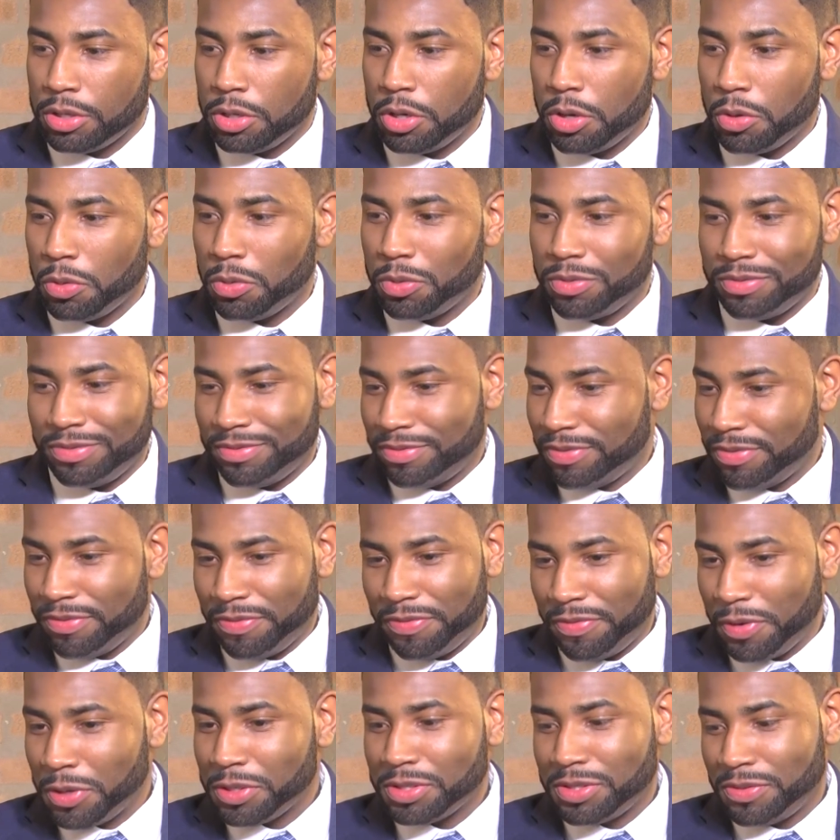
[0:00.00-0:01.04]
You know,
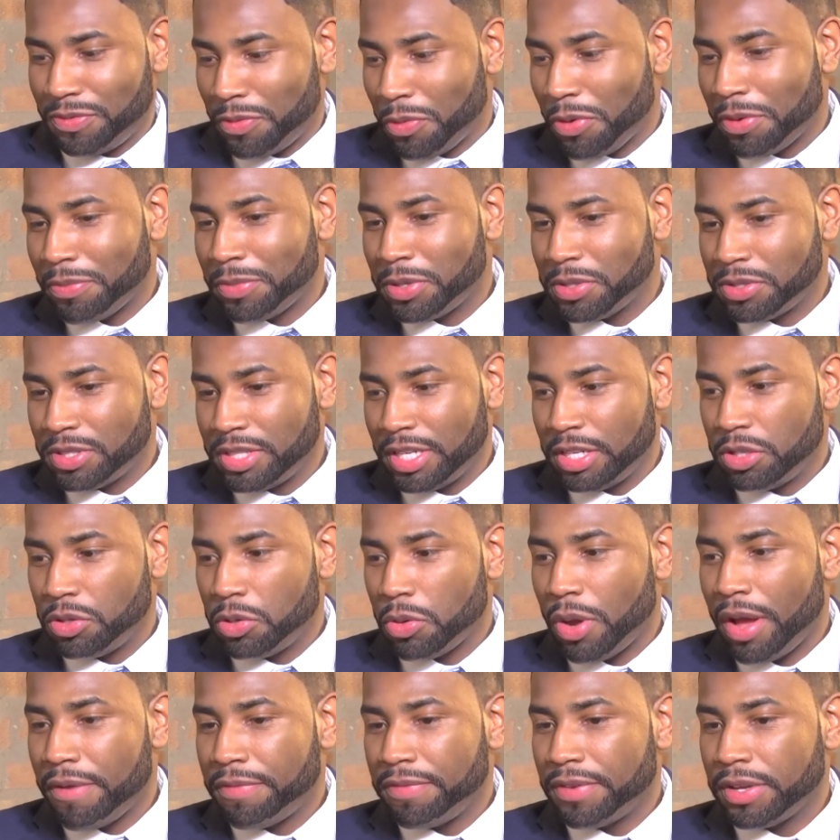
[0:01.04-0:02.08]
first foremost,
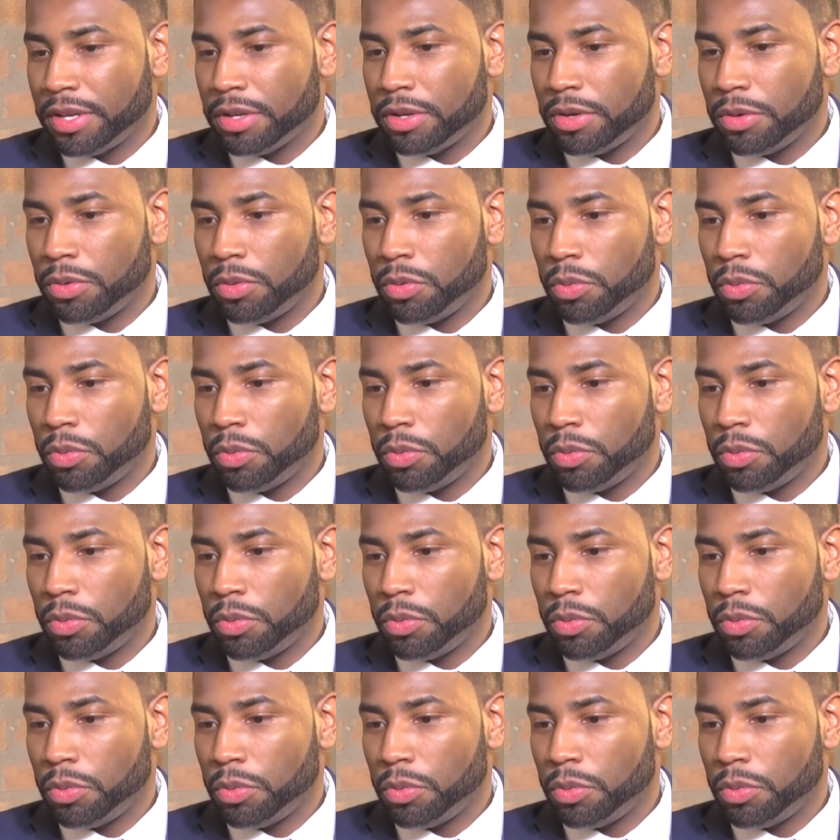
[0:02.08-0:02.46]
do I think